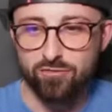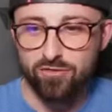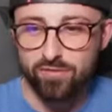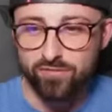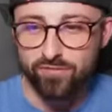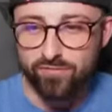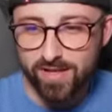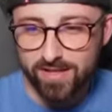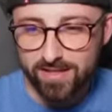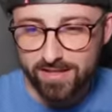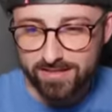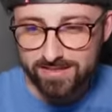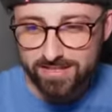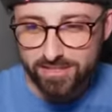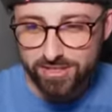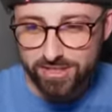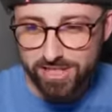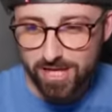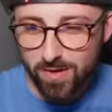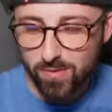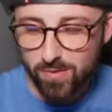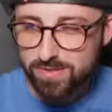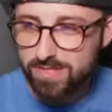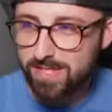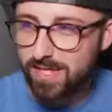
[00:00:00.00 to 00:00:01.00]
Rafinha to
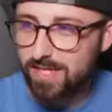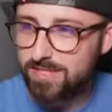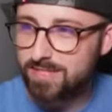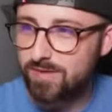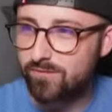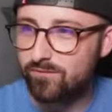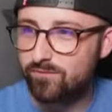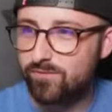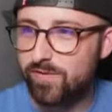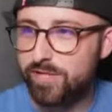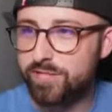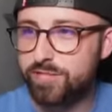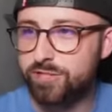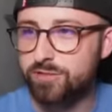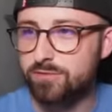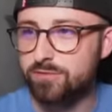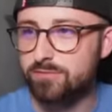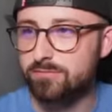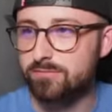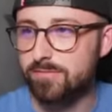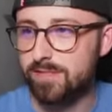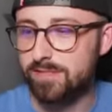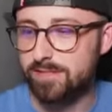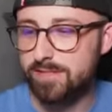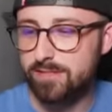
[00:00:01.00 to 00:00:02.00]
Chelsea is
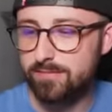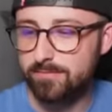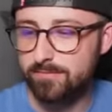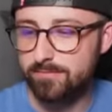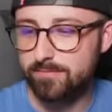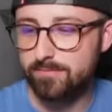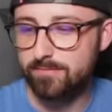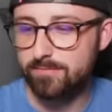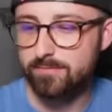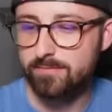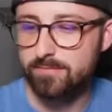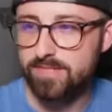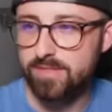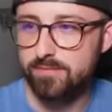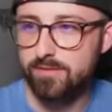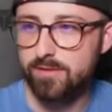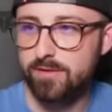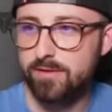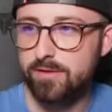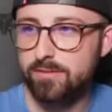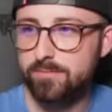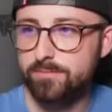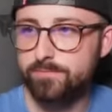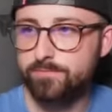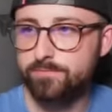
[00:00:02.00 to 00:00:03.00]
official, is it? Let's have a
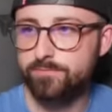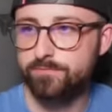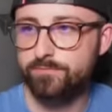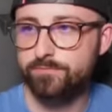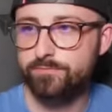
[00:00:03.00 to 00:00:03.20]
look.